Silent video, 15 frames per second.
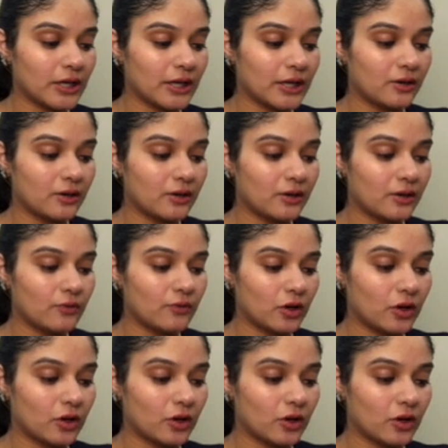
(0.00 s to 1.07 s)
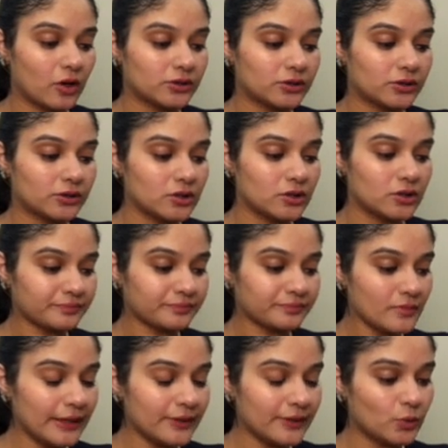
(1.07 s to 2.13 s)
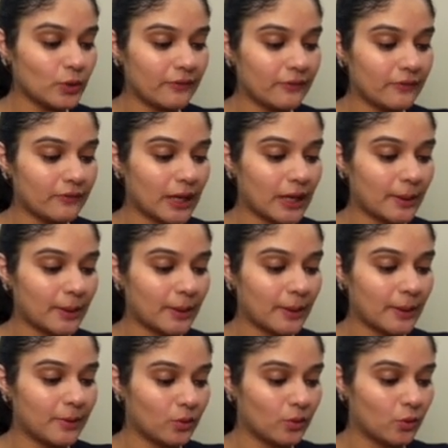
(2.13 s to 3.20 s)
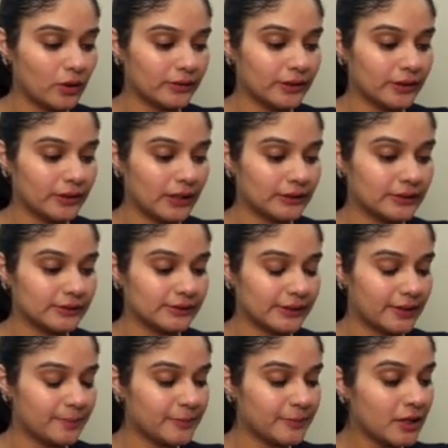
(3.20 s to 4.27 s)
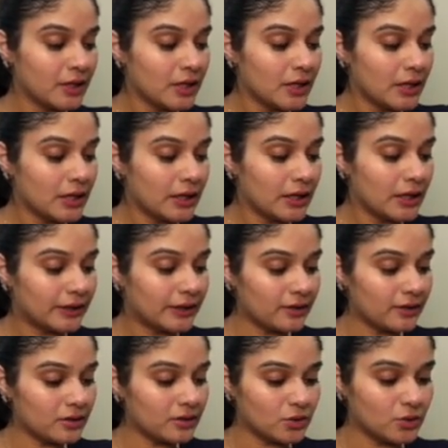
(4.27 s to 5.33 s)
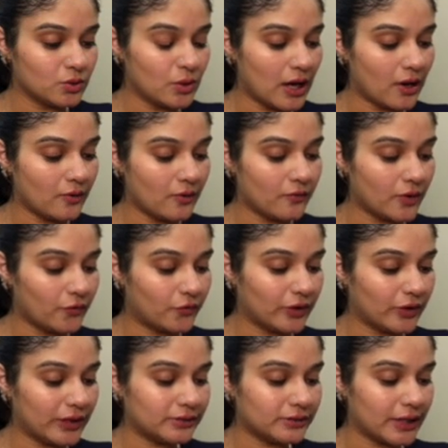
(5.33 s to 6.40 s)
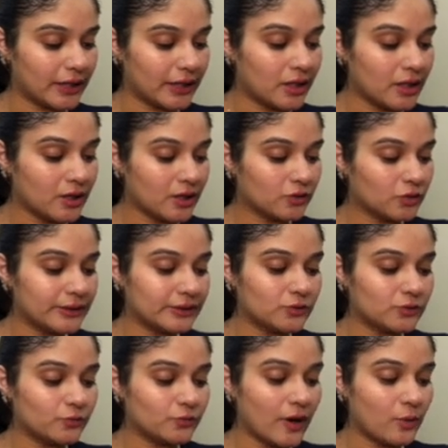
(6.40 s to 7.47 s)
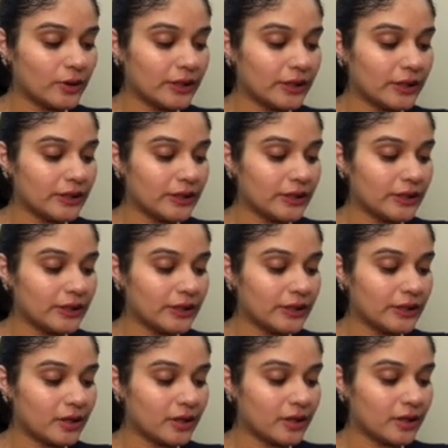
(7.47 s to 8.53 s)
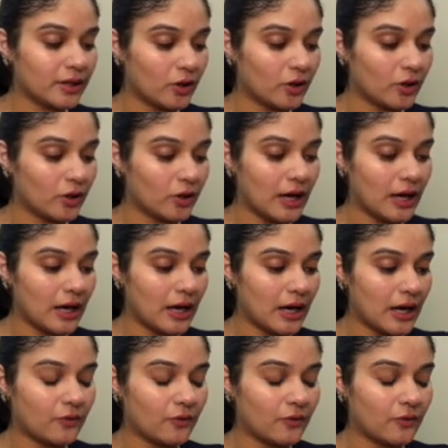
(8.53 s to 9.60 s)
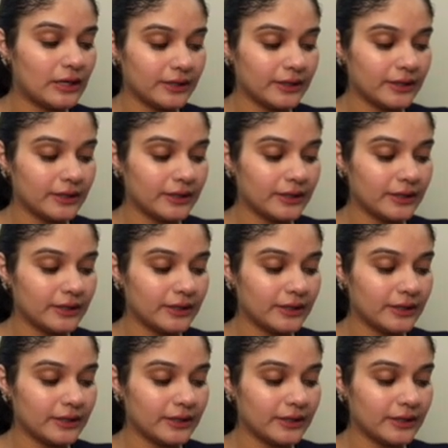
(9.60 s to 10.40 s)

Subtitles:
with oxygen and you have a double bond O on the other side. Then you have free state. So it is found in rainwater after lightning. It is available